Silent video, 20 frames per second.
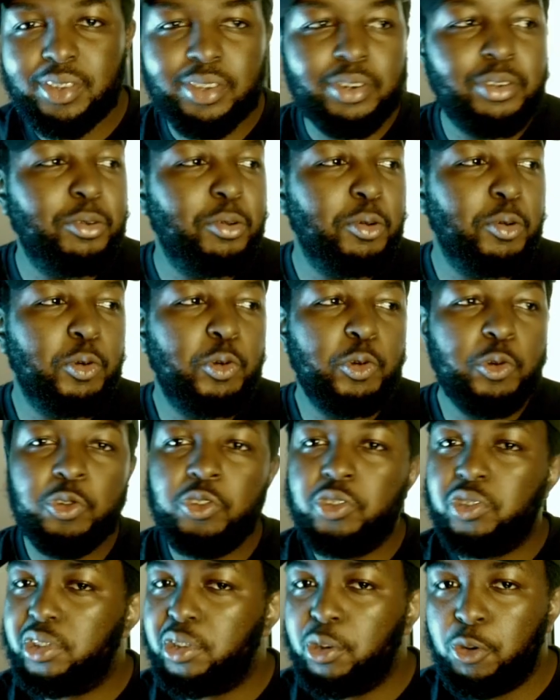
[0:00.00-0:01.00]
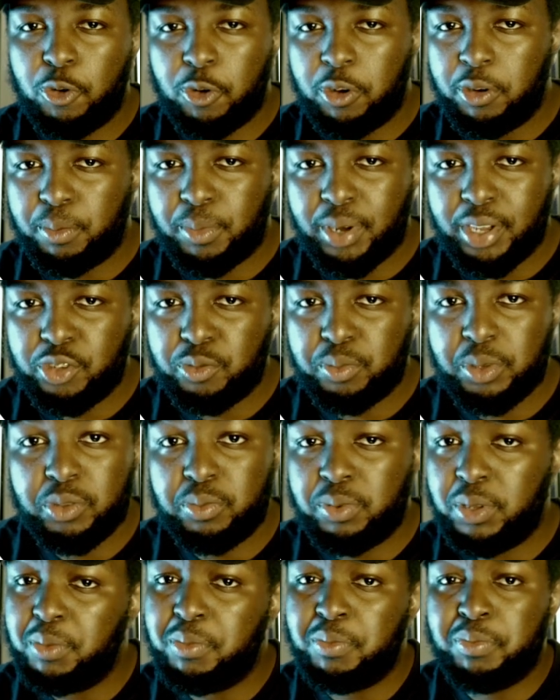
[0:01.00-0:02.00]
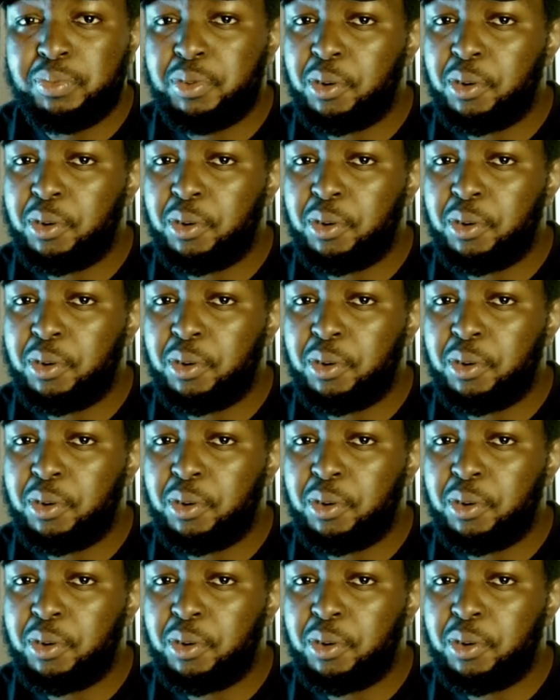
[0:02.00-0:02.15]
I don't know who's still on MySpace.